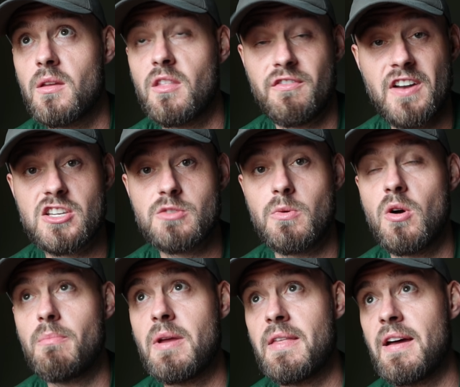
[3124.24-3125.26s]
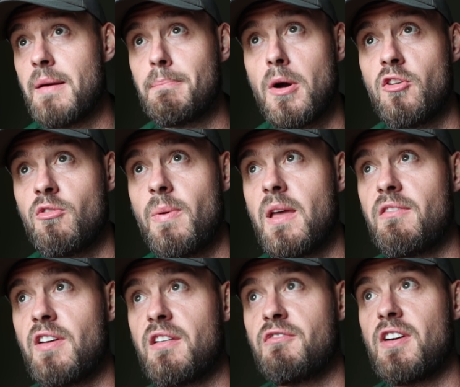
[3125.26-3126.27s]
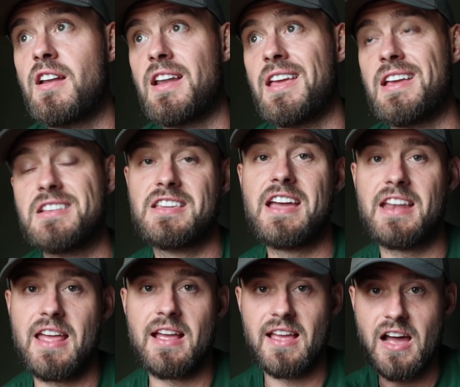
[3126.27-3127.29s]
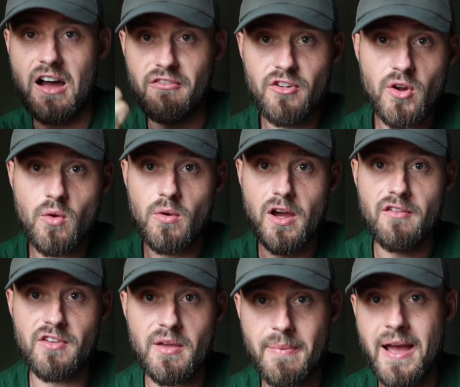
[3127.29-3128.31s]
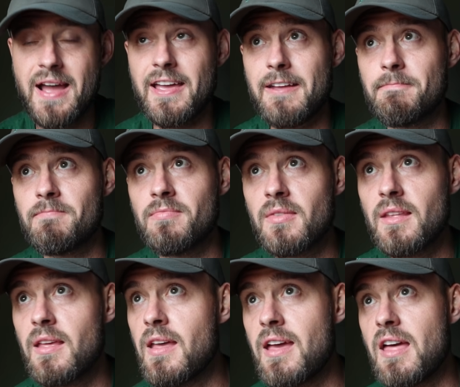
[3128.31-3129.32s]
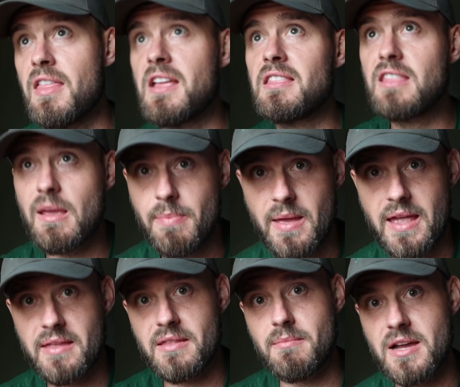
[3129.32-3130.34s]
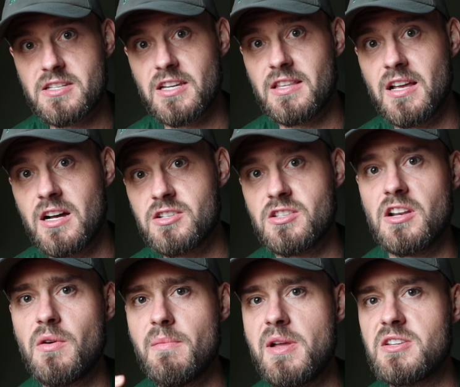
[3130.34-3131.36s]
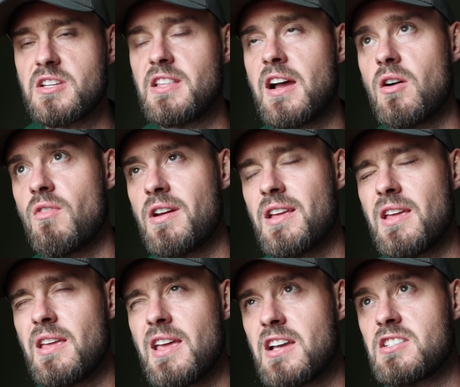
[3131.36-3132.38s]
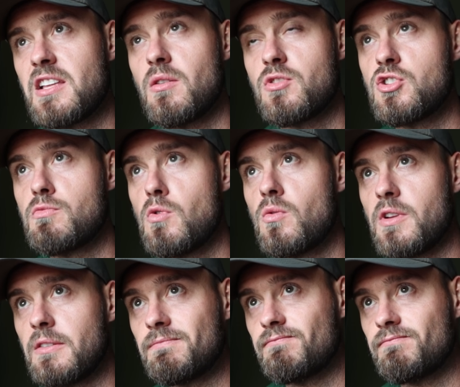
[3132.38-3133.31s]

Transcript: the flat spot, being that they're both PVA friendly, is get it and cover it all over your bag, then dip it in the magic dust. I know I mentioned that already yesterday or this morning.